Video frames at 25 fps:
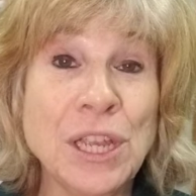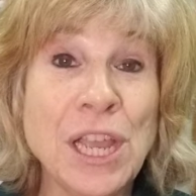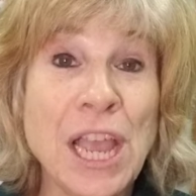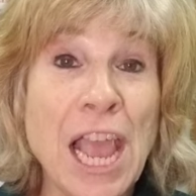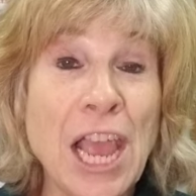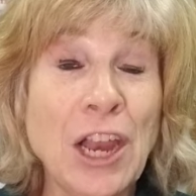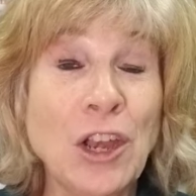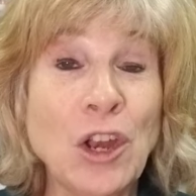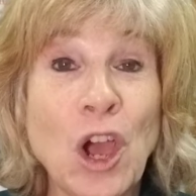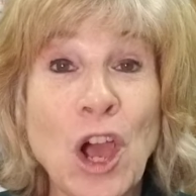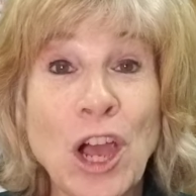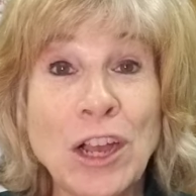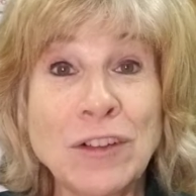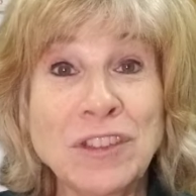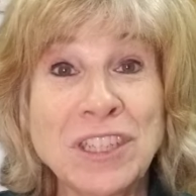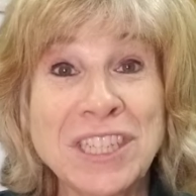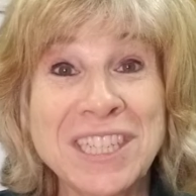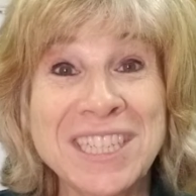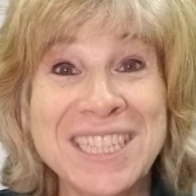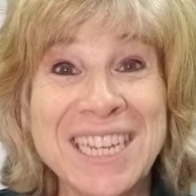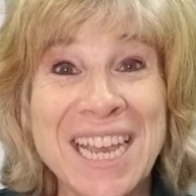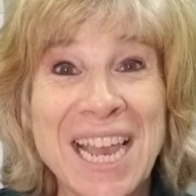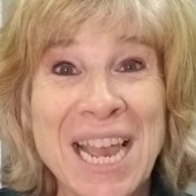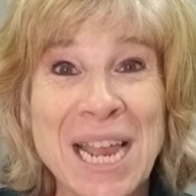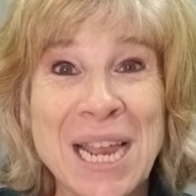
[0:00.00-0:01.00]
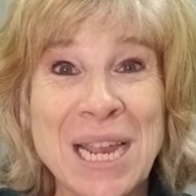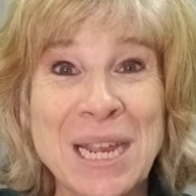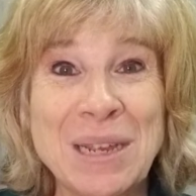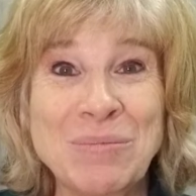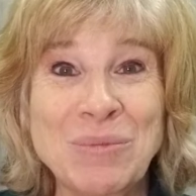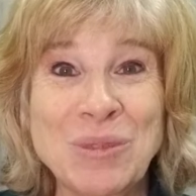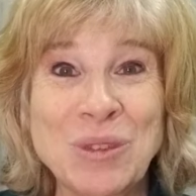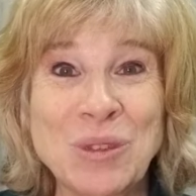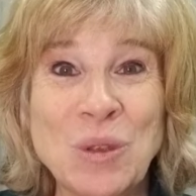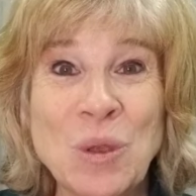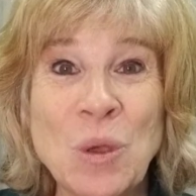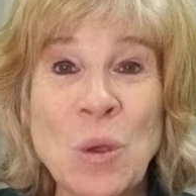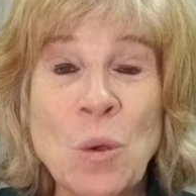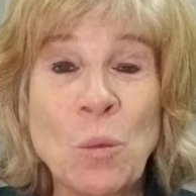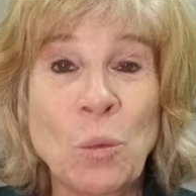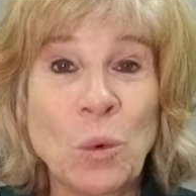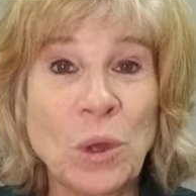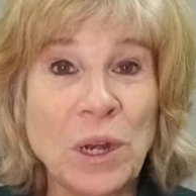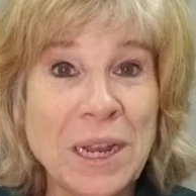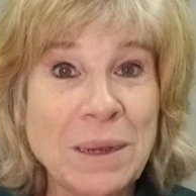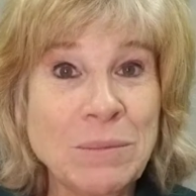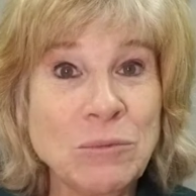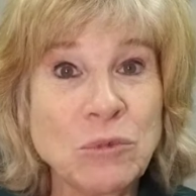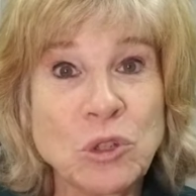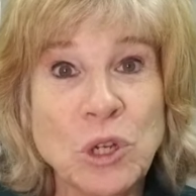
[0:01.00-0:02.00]
And oftentimes when
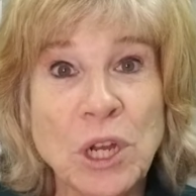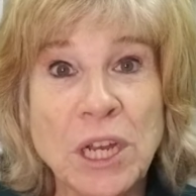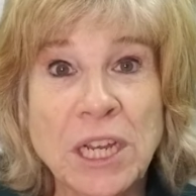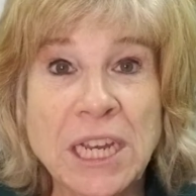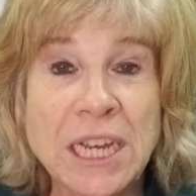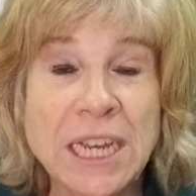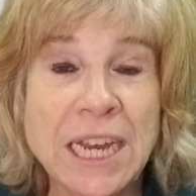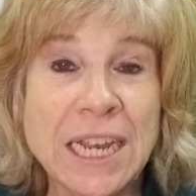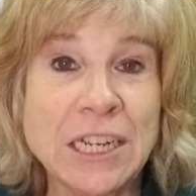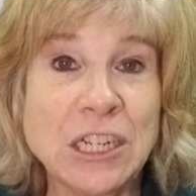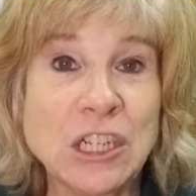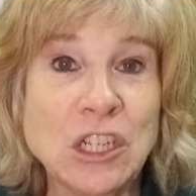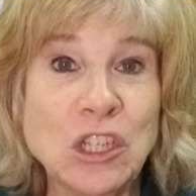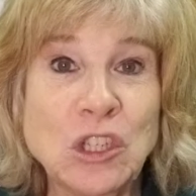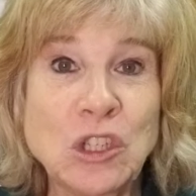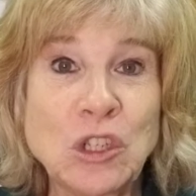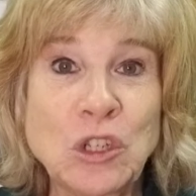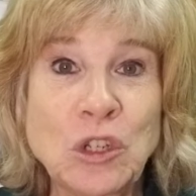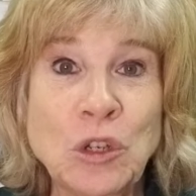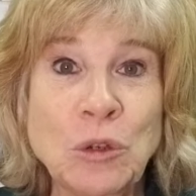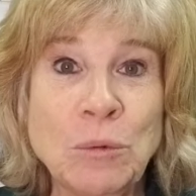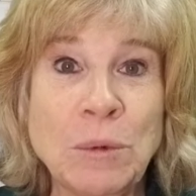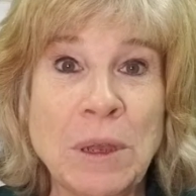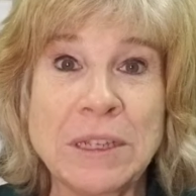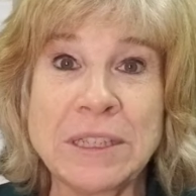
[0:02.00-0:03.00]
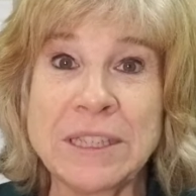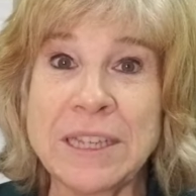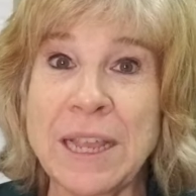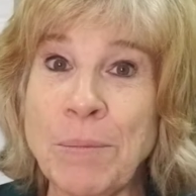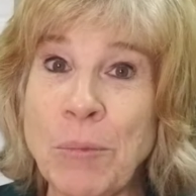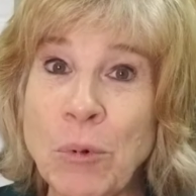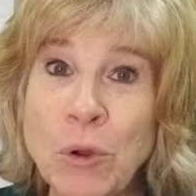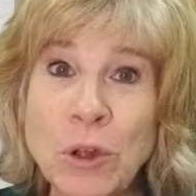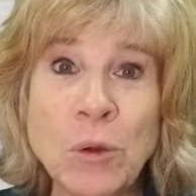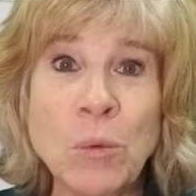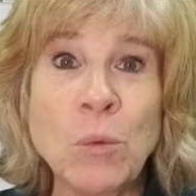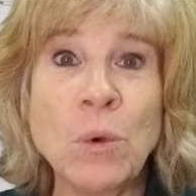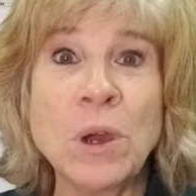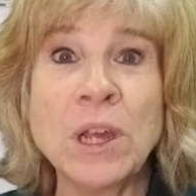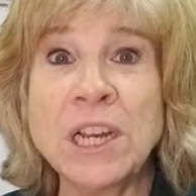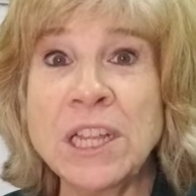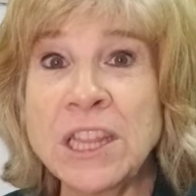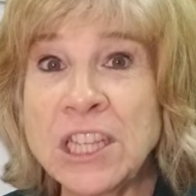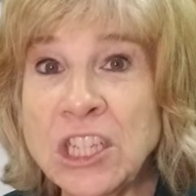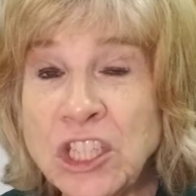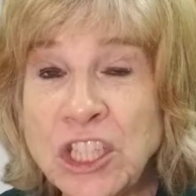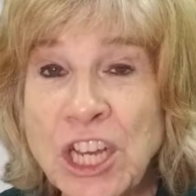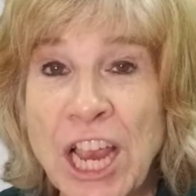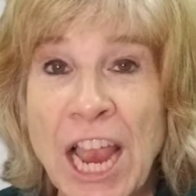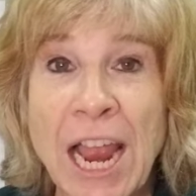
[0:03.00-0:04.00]
I'm training on a Zoom, I'll say, put one in the
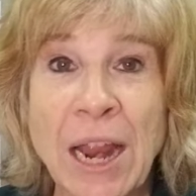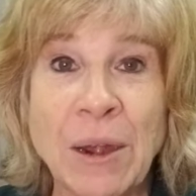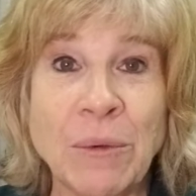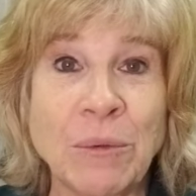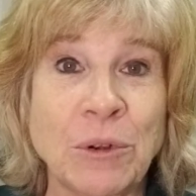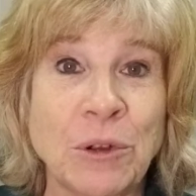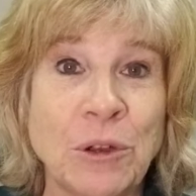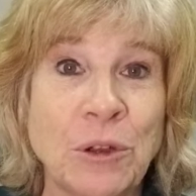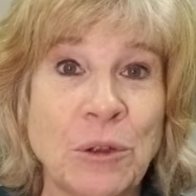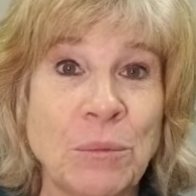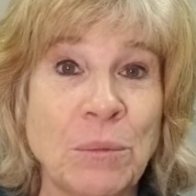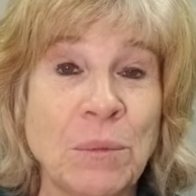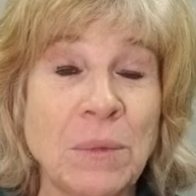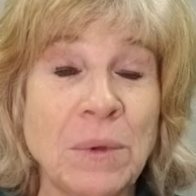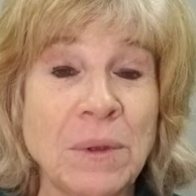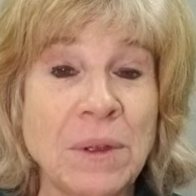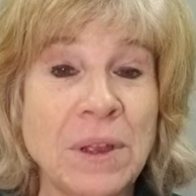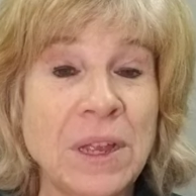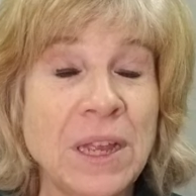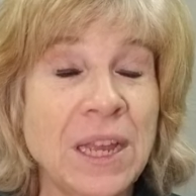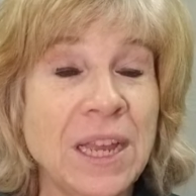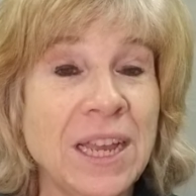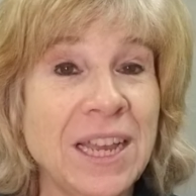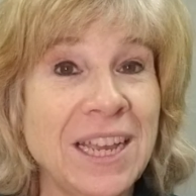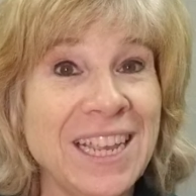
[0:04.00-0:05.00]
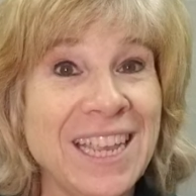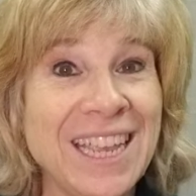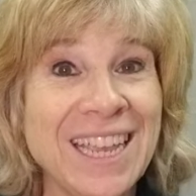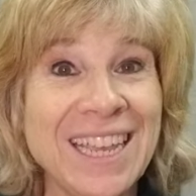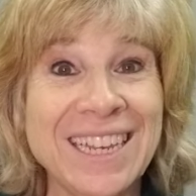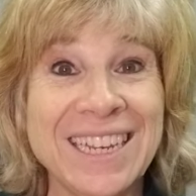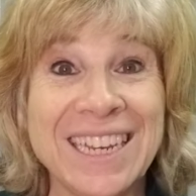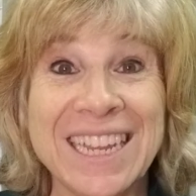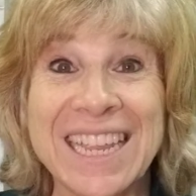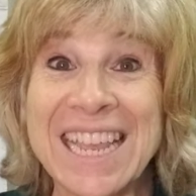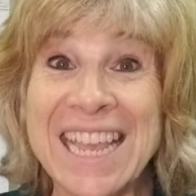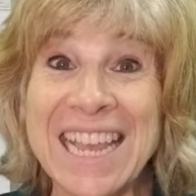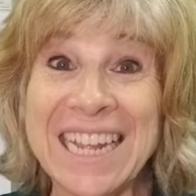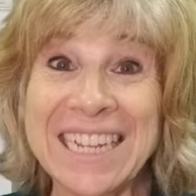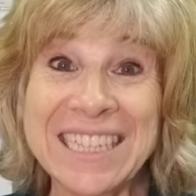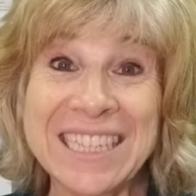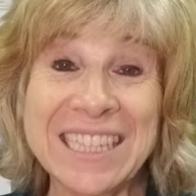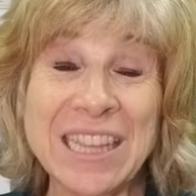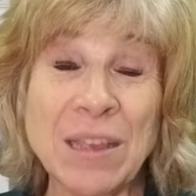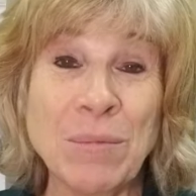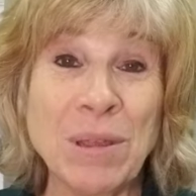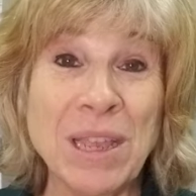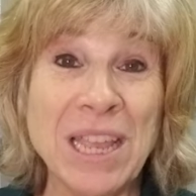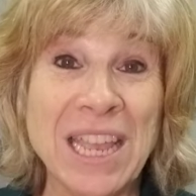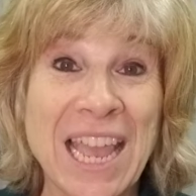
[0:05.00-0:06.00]
chat room. Again, gets
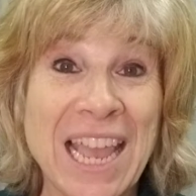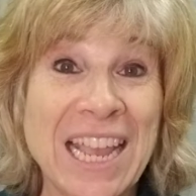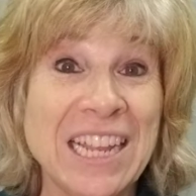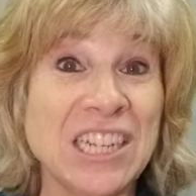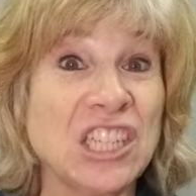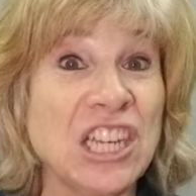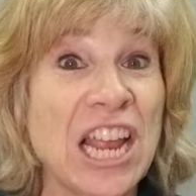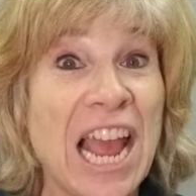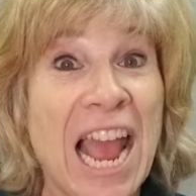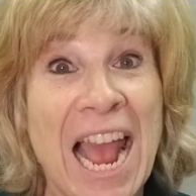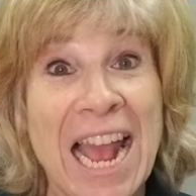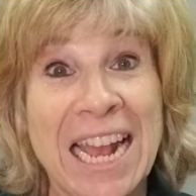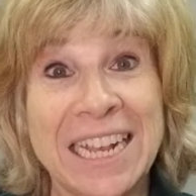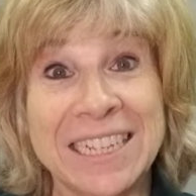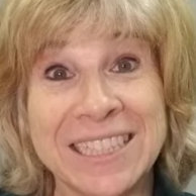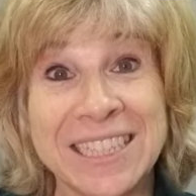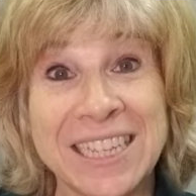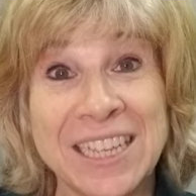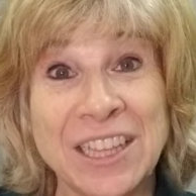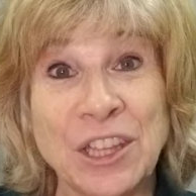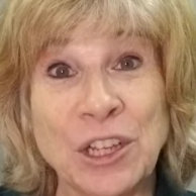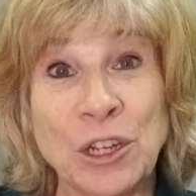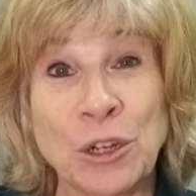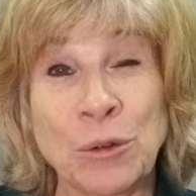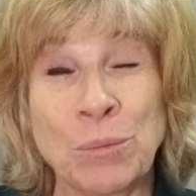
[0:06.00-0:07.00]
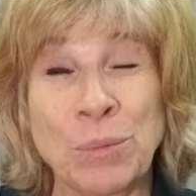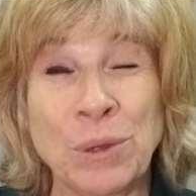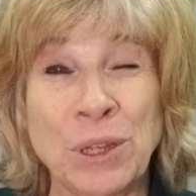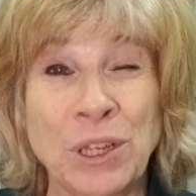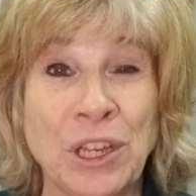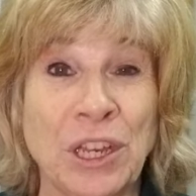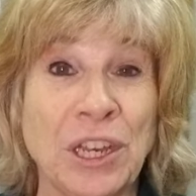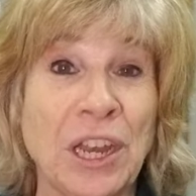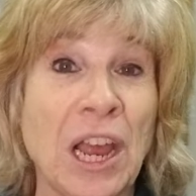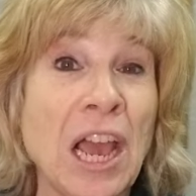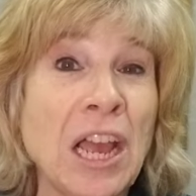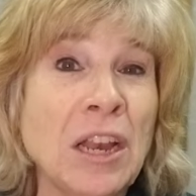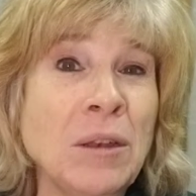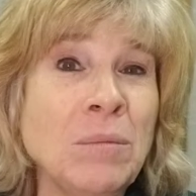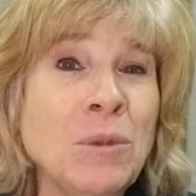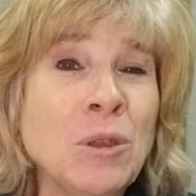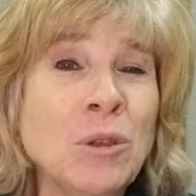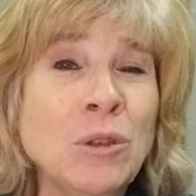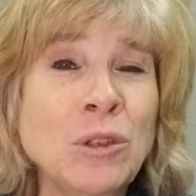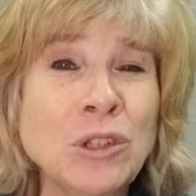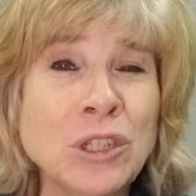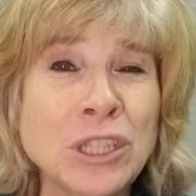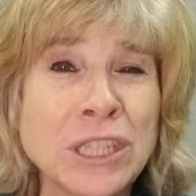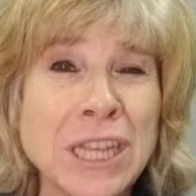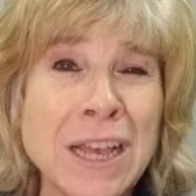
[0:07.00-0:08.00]
them engaged, asking their opinion.
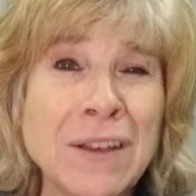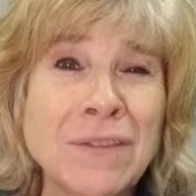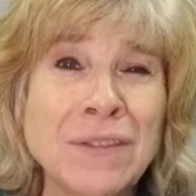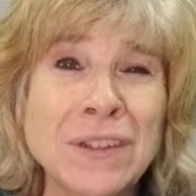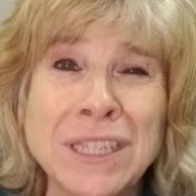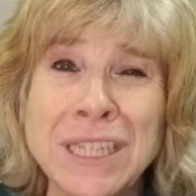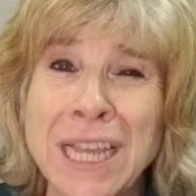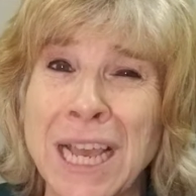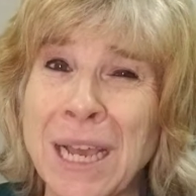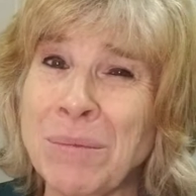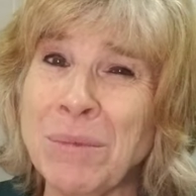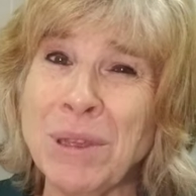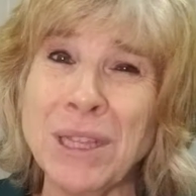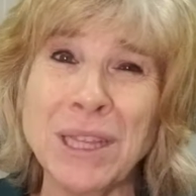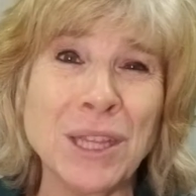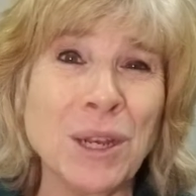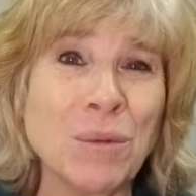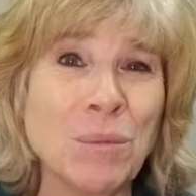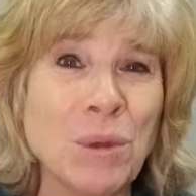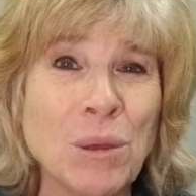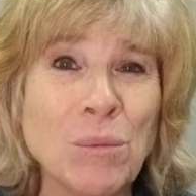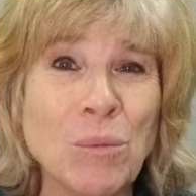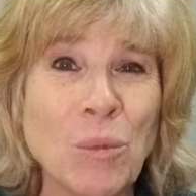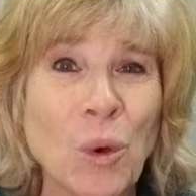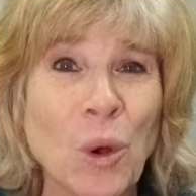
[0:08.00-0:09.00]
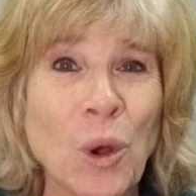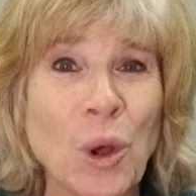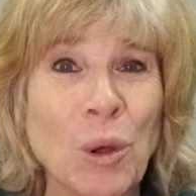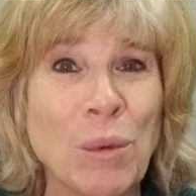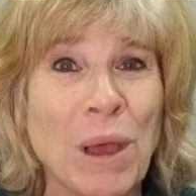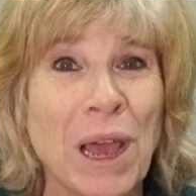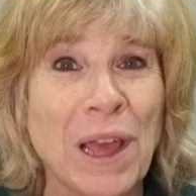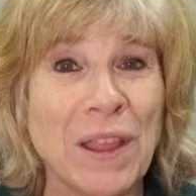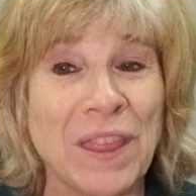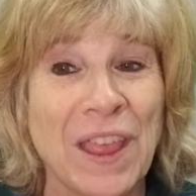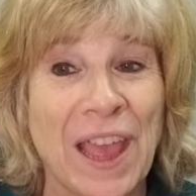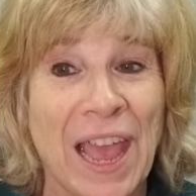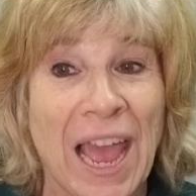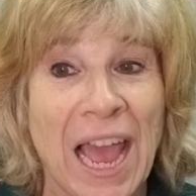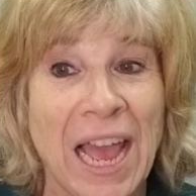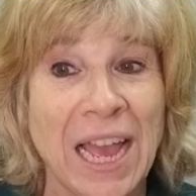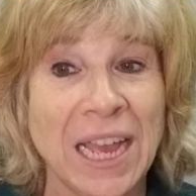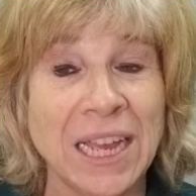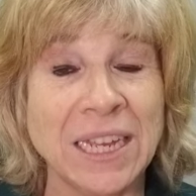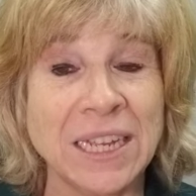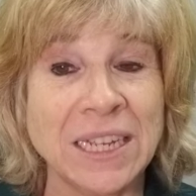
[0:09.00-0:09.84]
Unmute yourself and tell me a little bit more about that.